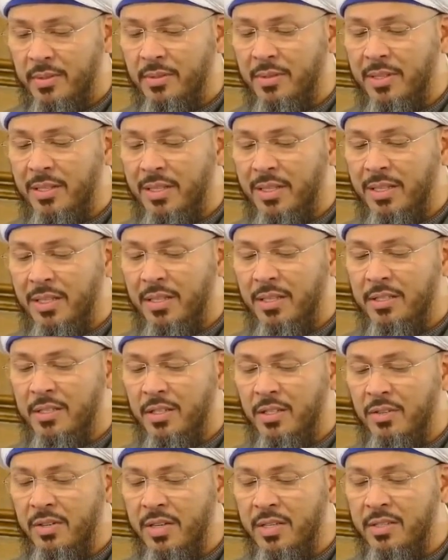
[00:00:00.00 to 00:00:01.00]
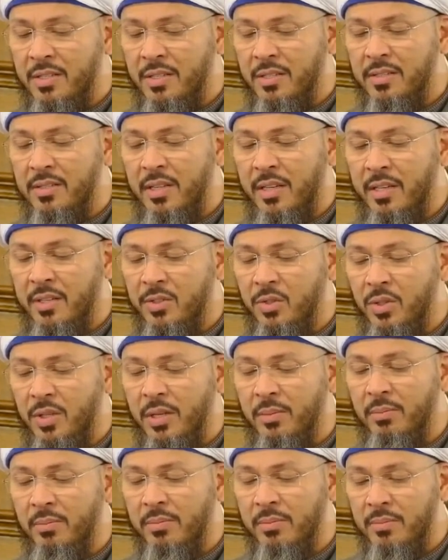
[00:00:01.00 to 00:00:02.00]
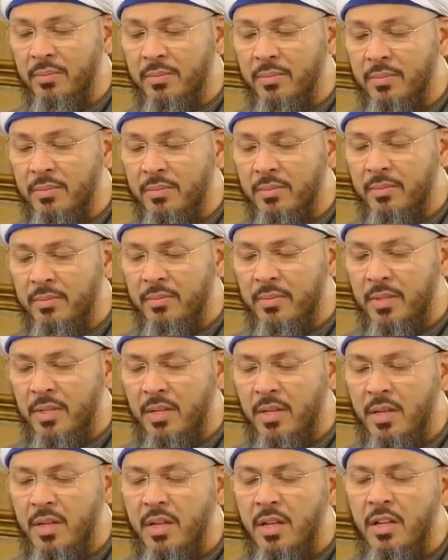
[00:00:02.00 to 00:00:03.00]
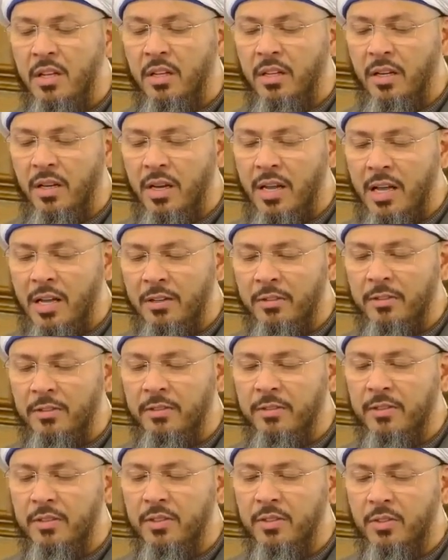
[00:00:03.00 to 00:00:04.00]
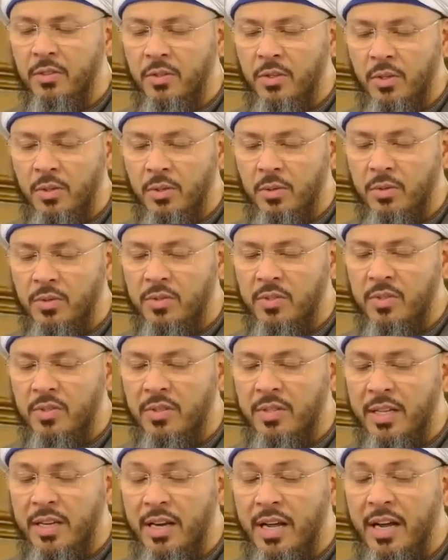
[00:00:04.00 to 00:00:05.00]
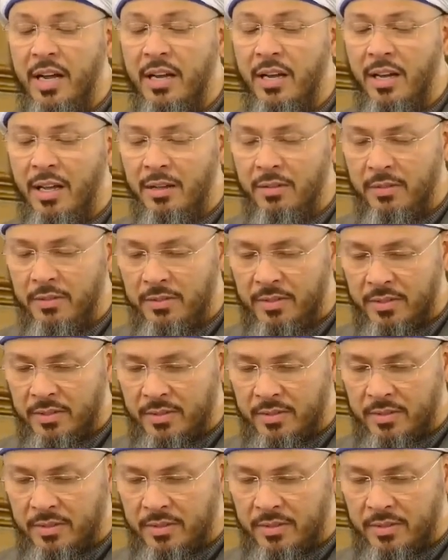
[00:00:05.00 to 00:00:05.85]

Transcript: So Allah is addressing, saying to him, Love those that I love